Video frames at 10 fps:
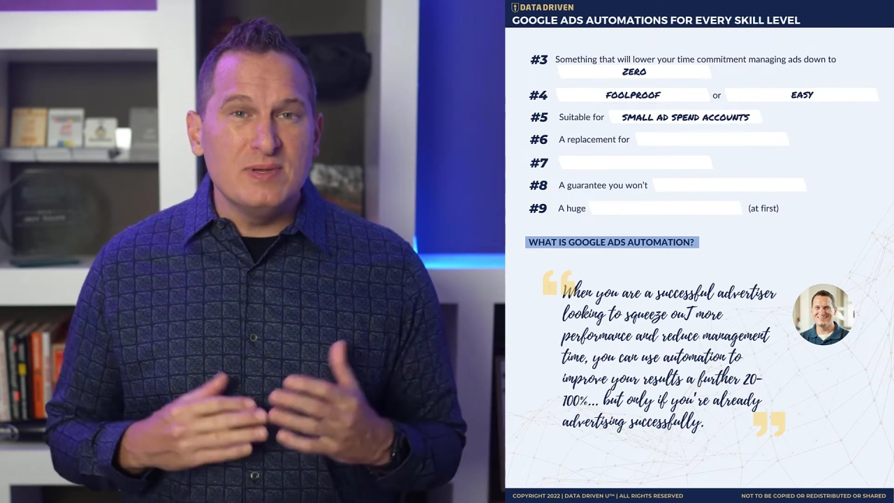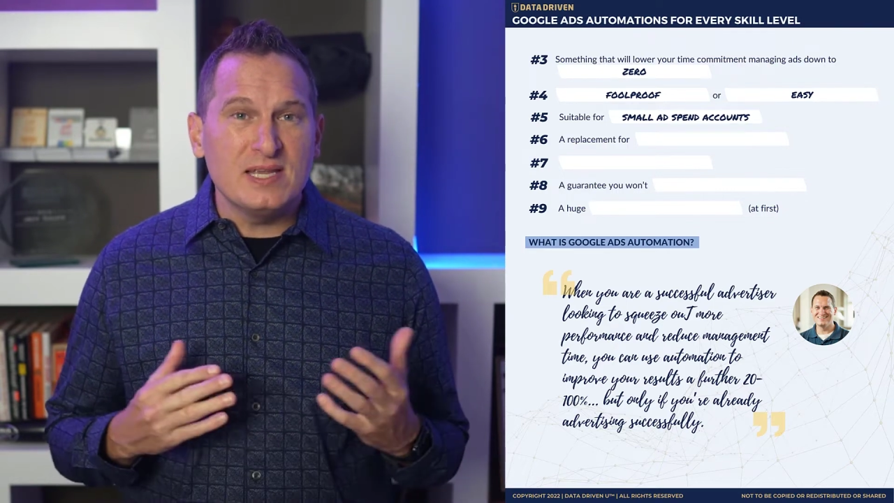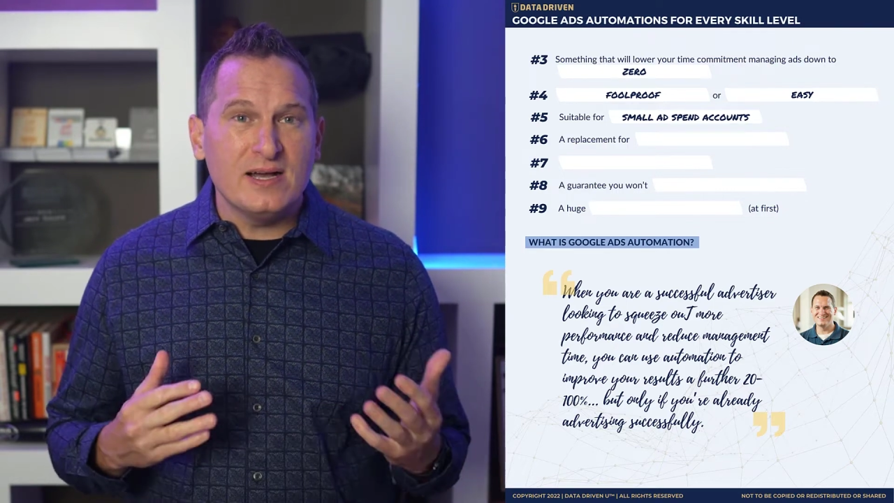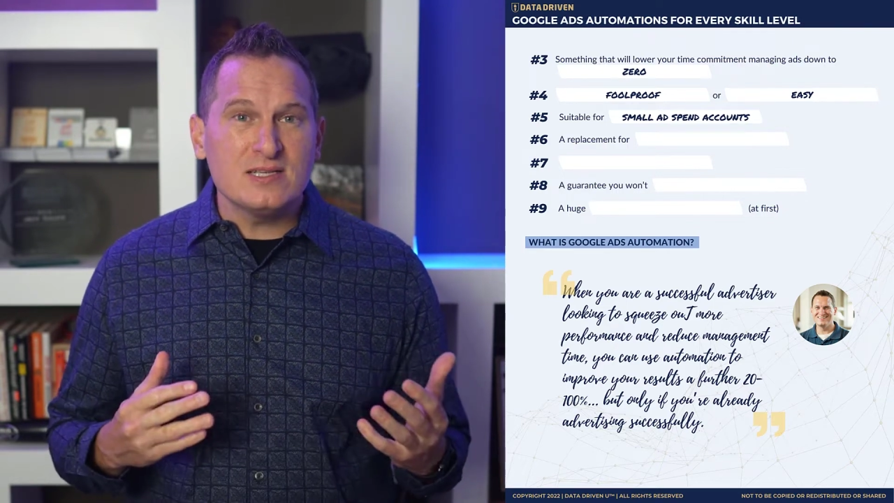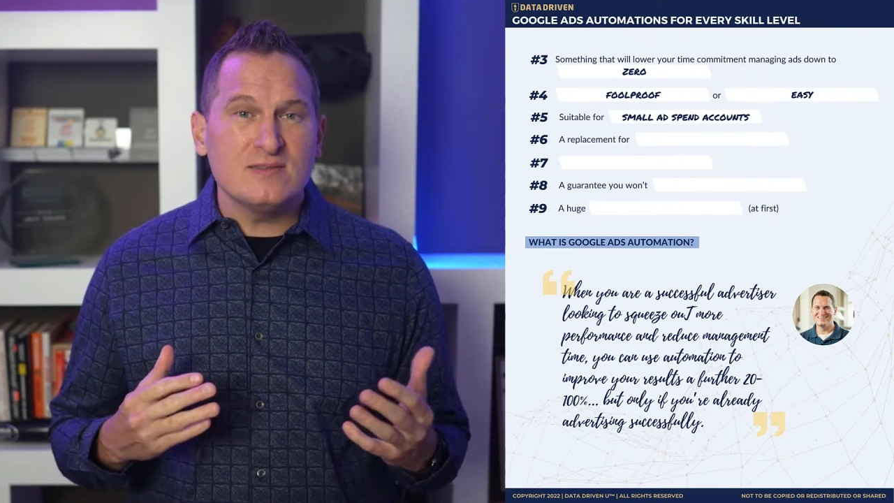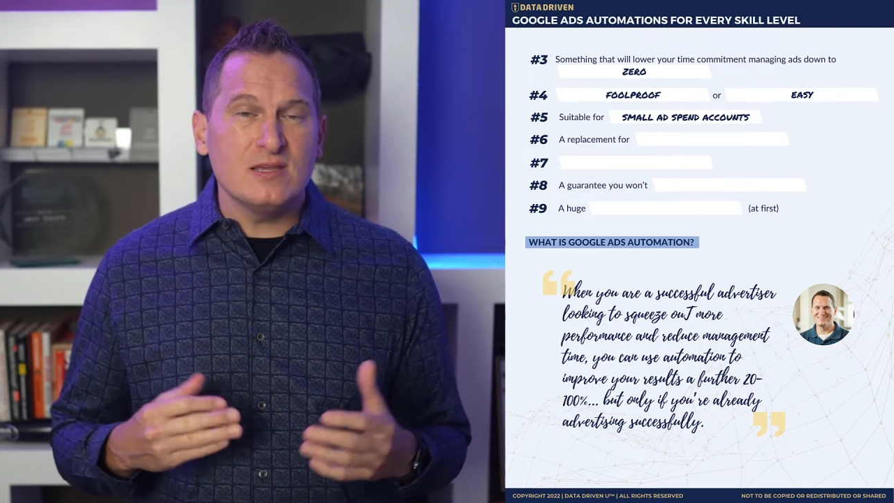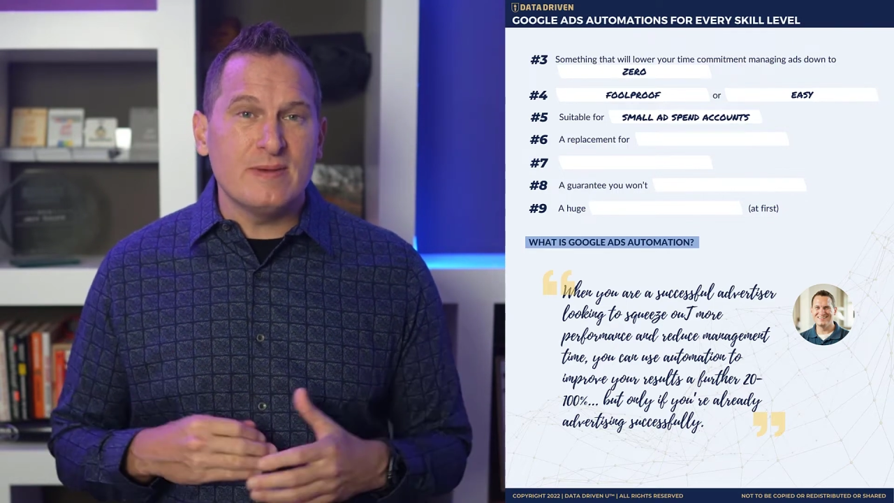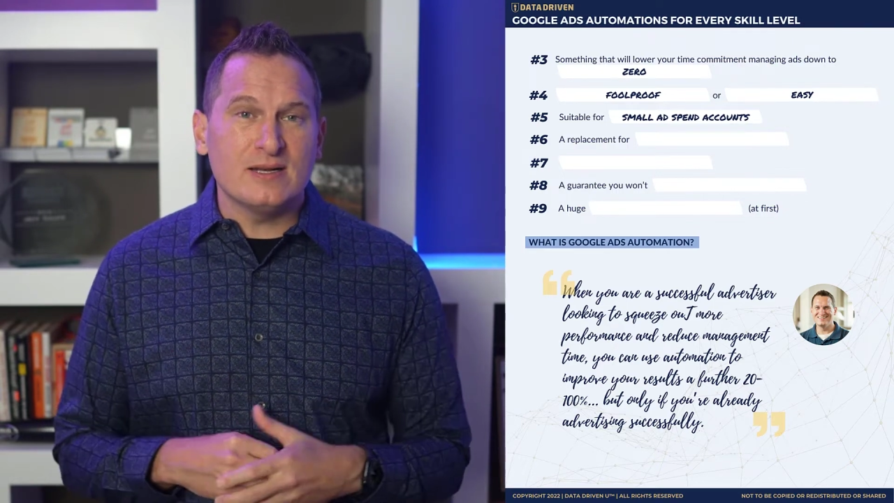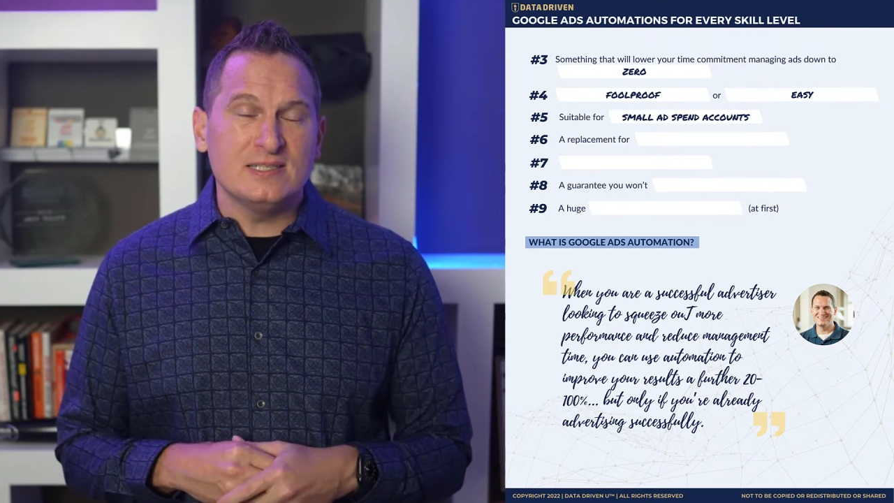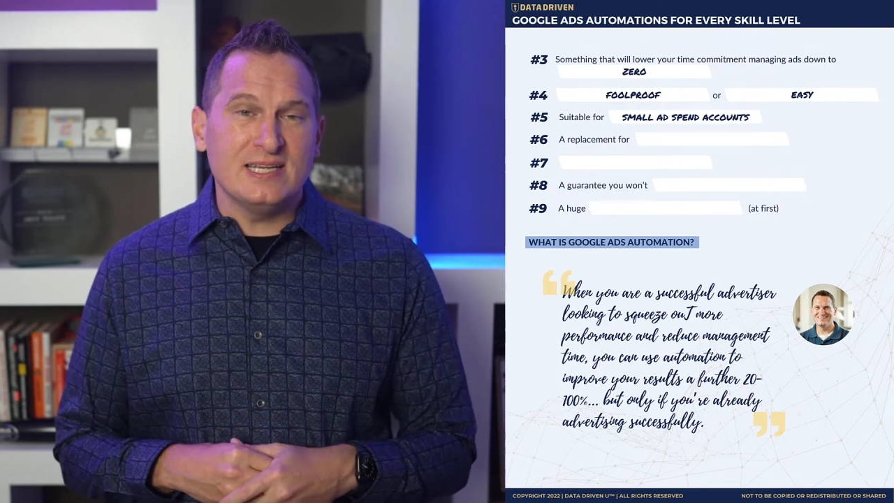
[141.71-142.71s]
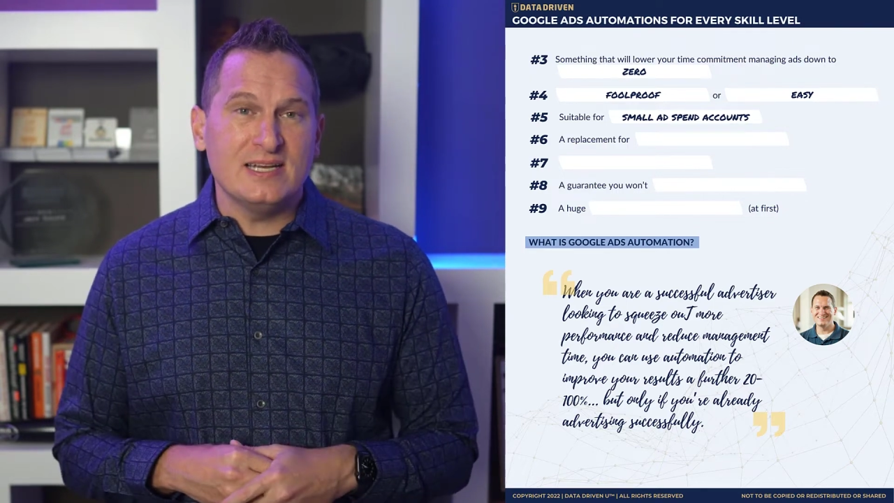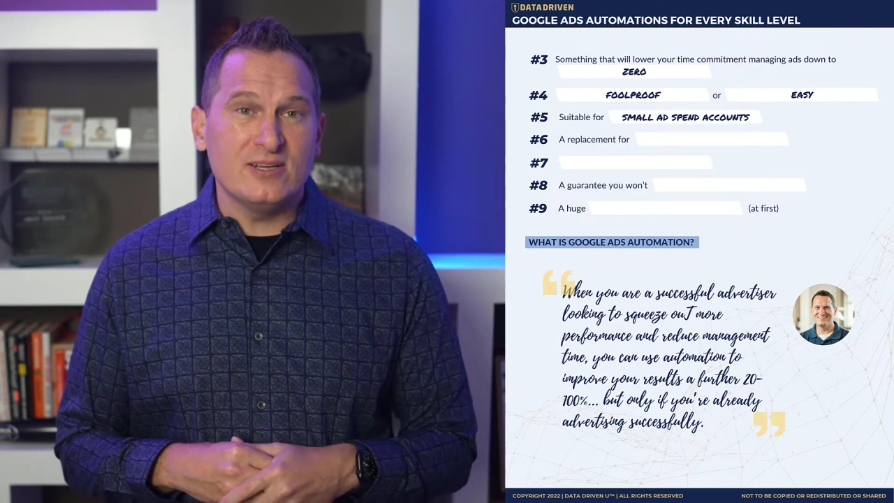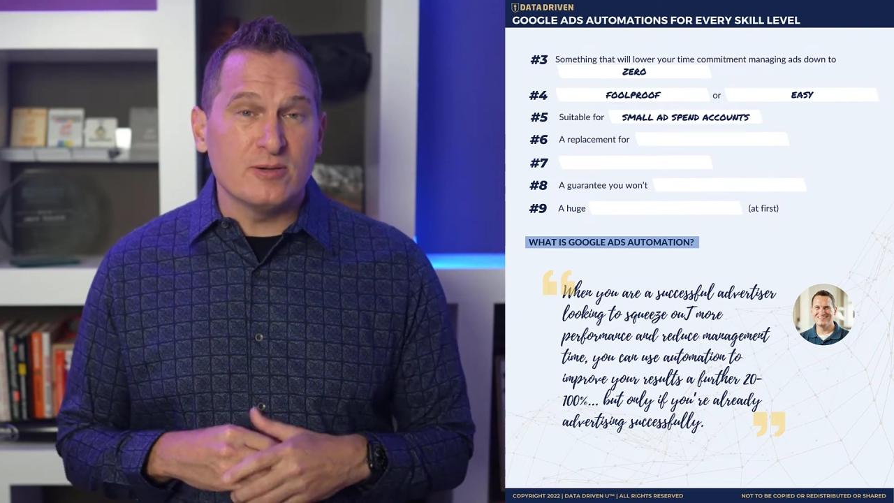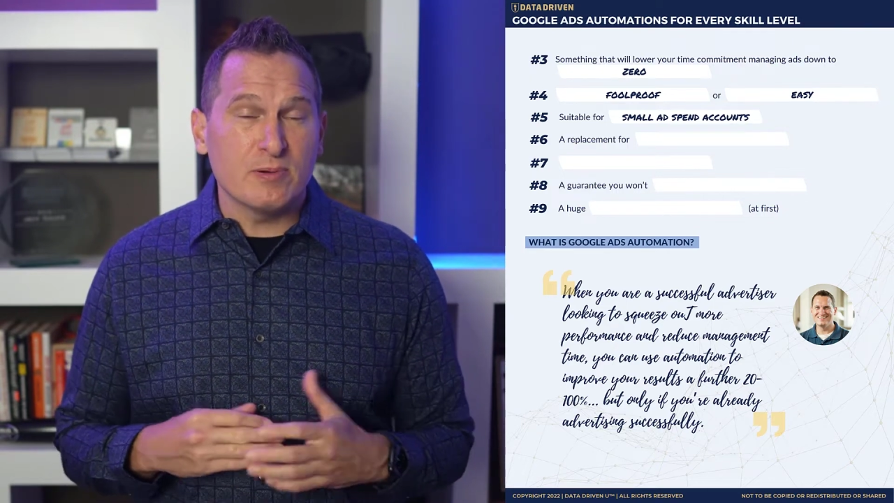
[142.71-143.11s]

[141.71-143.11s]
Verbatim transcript: because of the amount of data you're